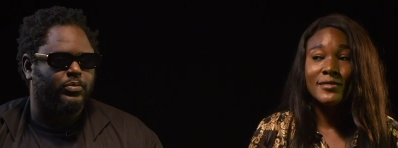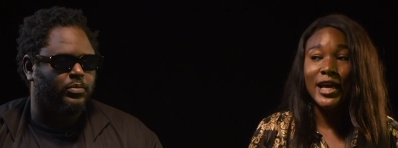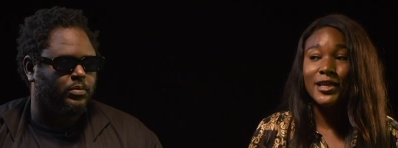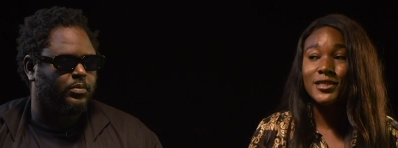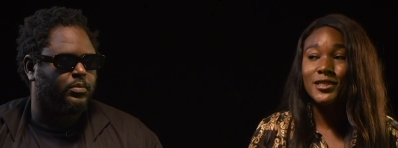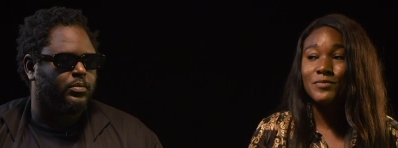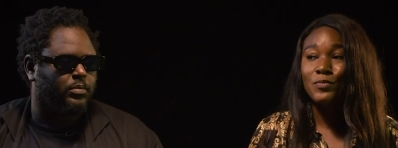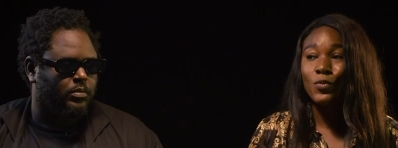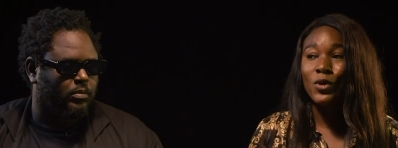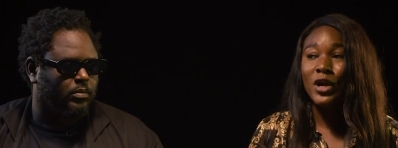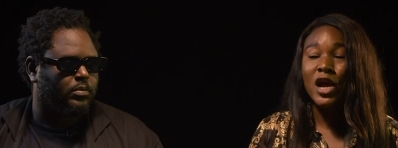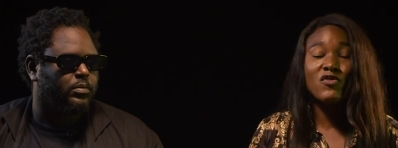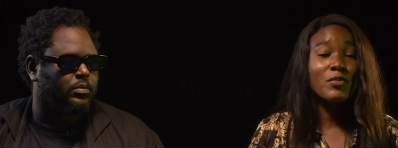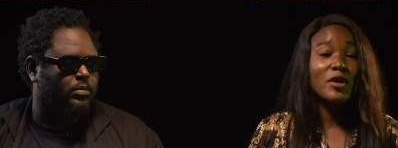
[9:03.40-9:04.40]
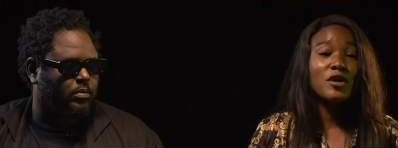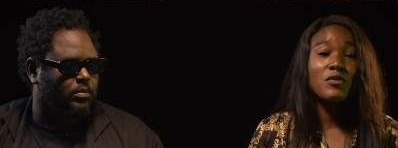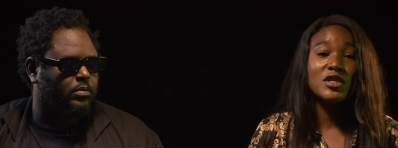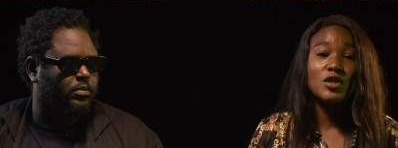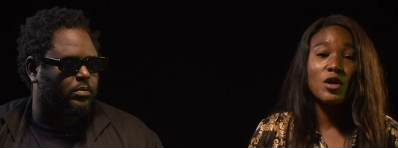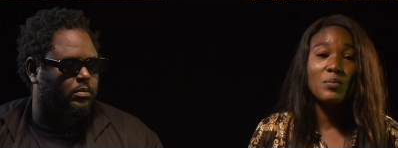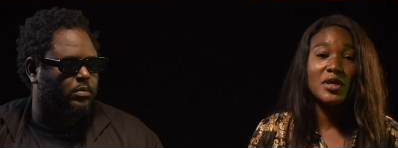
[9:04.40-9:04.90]
Speaker 1: that Everybody
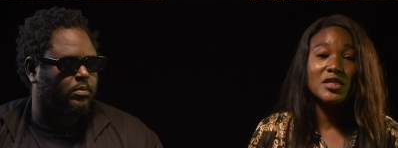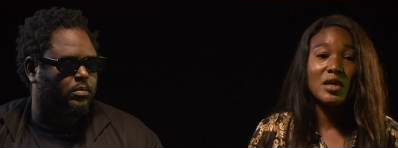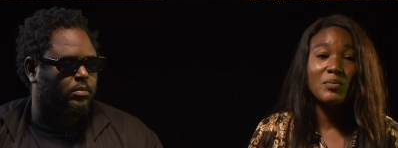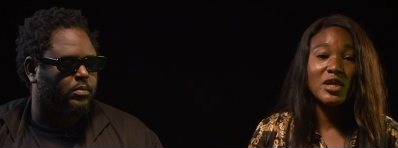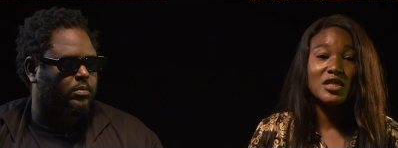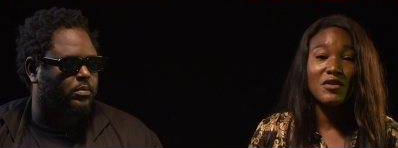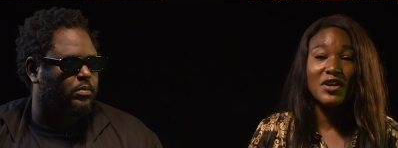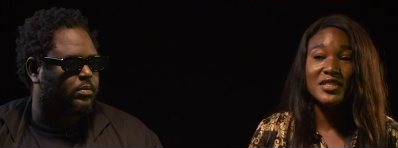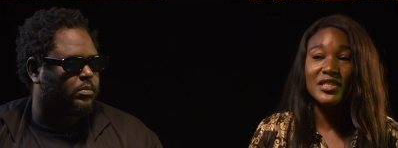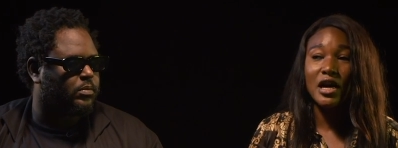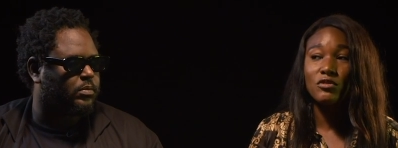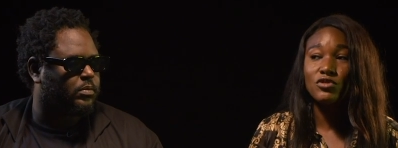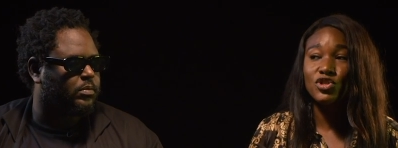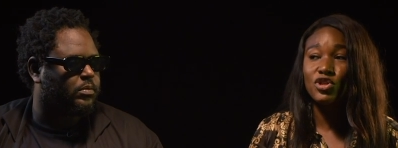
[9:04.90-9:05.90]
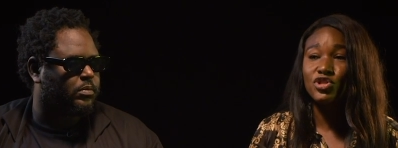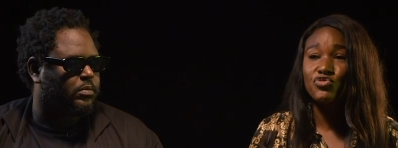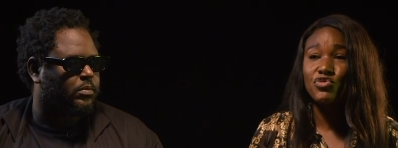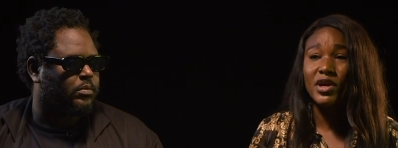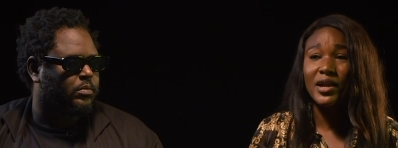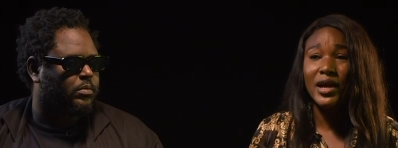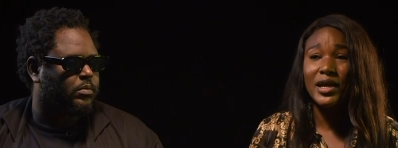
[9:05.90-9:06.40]
always complains about our sound, not
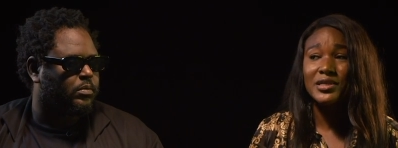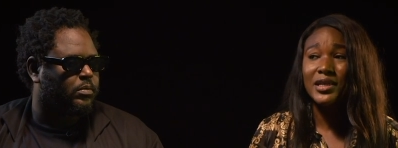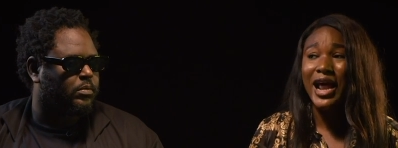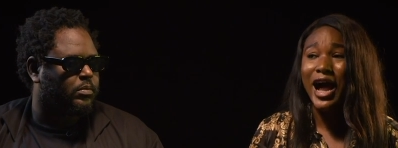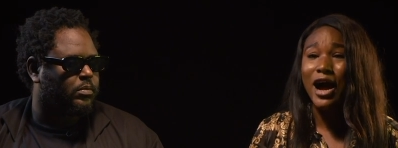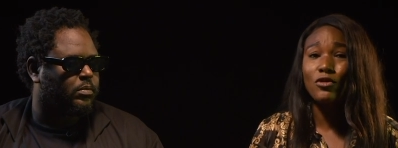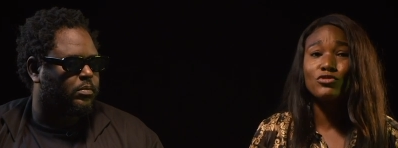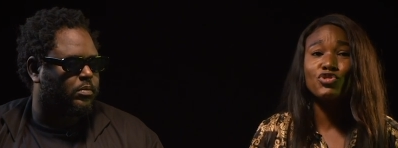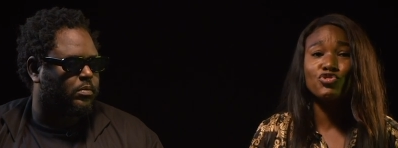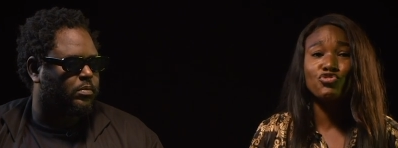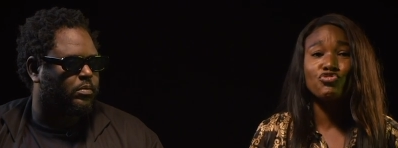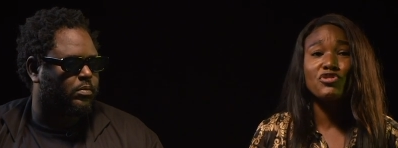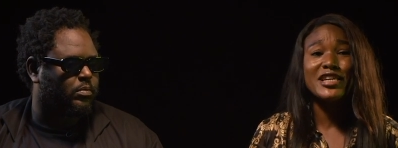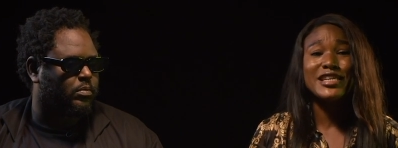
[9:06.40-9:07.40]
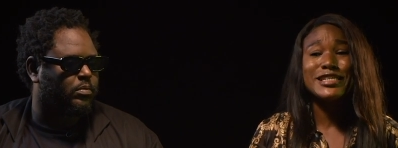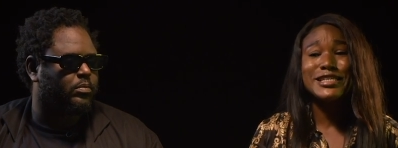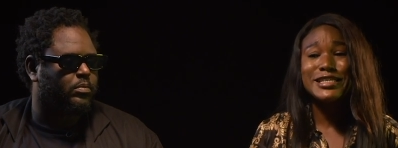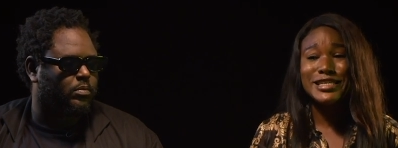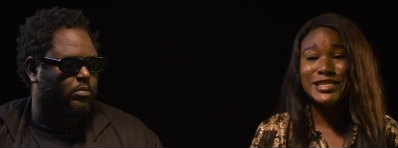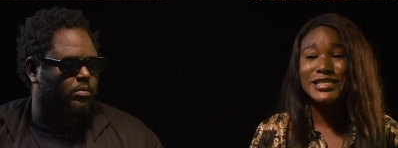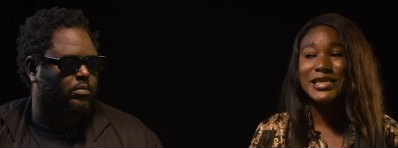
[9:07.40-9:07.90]
realizing how
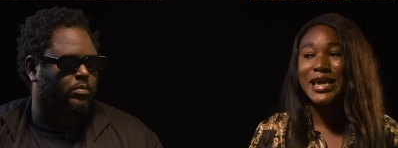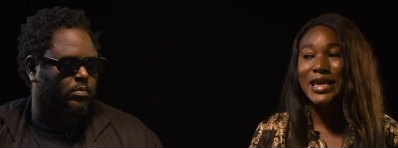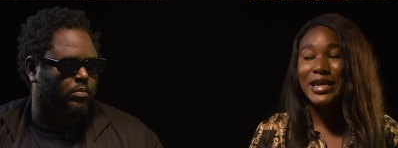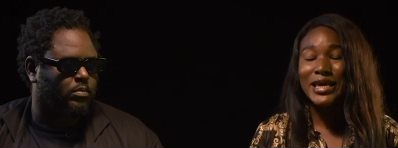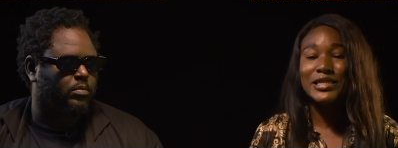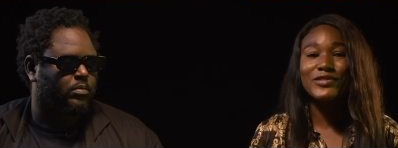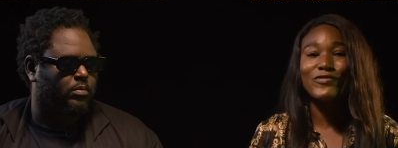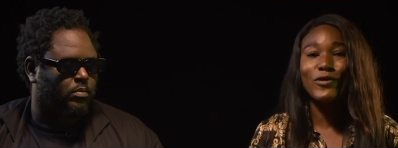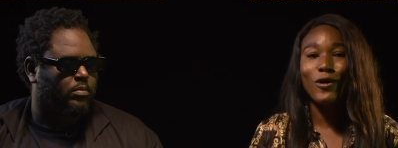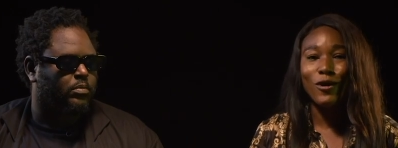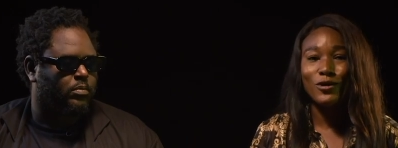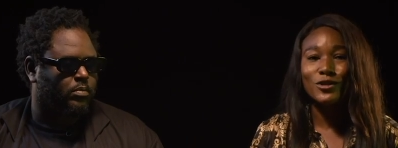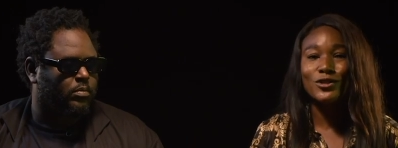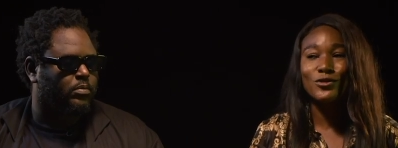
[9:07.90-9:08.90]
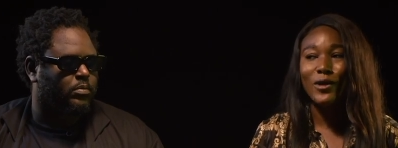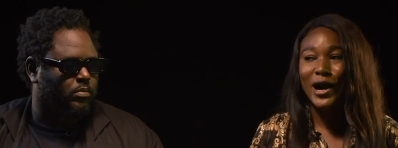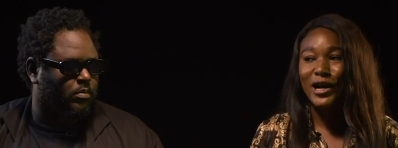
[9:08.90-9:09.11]
draining it is for us to